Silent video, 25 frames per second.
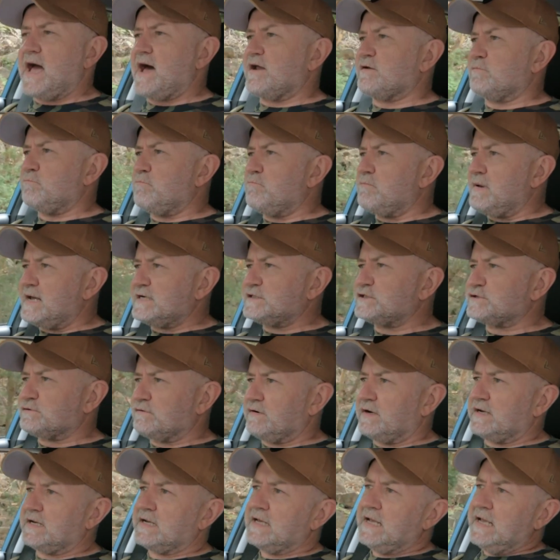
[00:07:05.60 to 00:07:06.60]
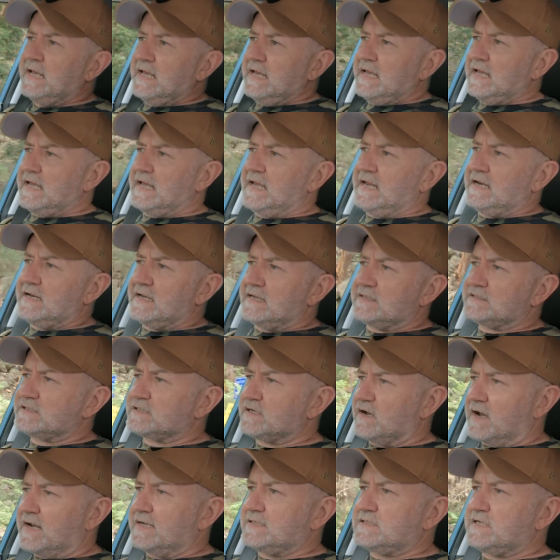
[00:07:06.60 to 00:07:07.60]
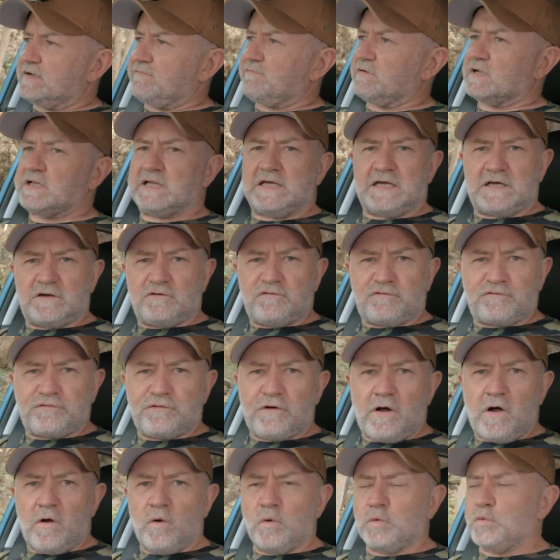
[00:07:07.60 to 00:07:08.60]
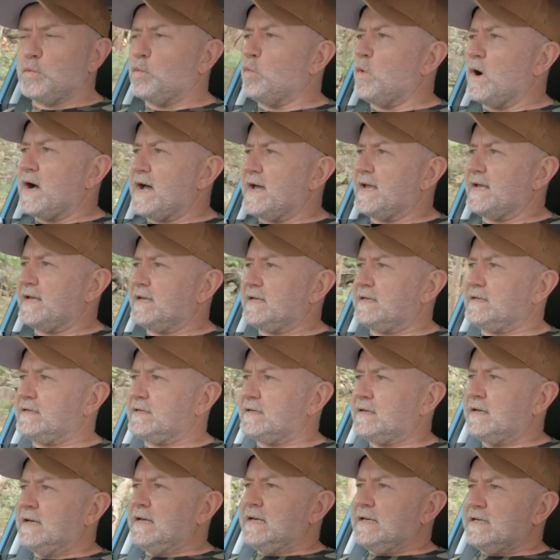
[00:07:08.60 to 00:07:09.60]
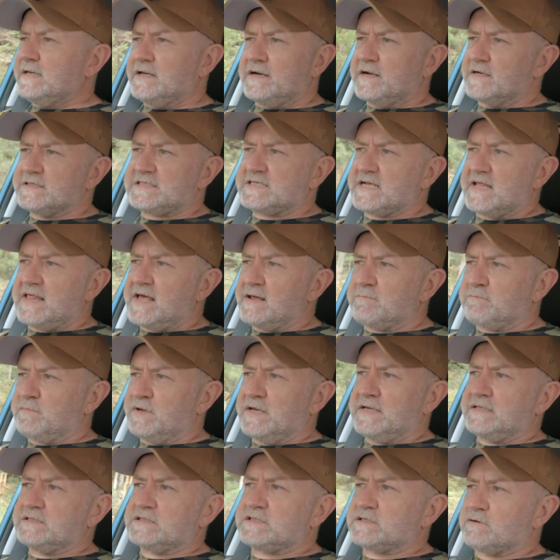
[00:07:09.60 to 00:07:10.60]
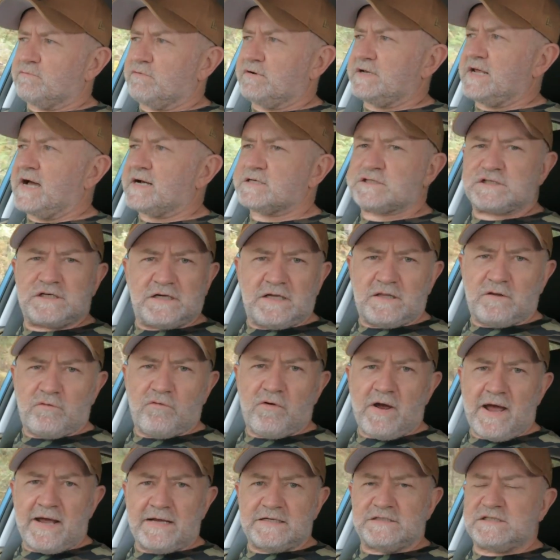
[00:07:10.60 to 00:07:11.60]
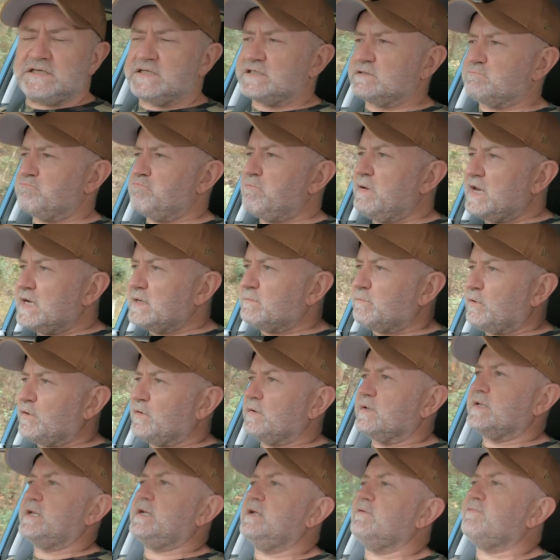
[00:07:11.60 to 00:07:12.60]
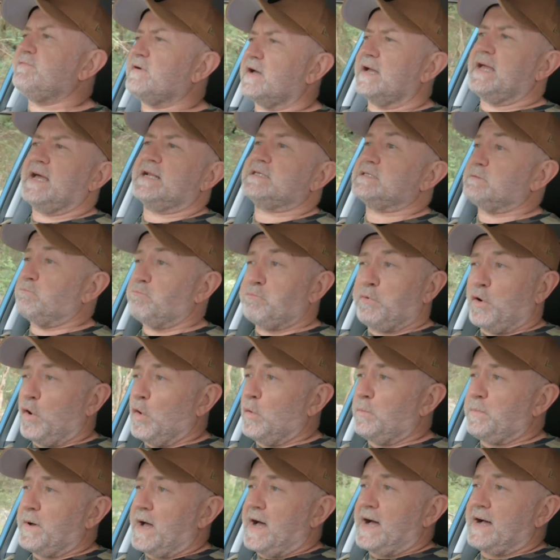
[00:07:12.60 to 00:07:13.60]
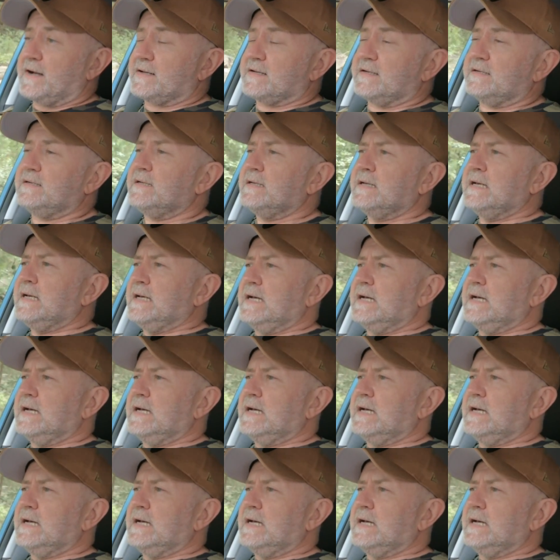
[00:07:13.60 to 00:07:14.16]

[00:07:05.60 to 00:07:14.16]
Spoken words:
how to measure it in a scientifically controlled way. You know, so that means the reduction in the range is minimal, and if I had to ballpark it,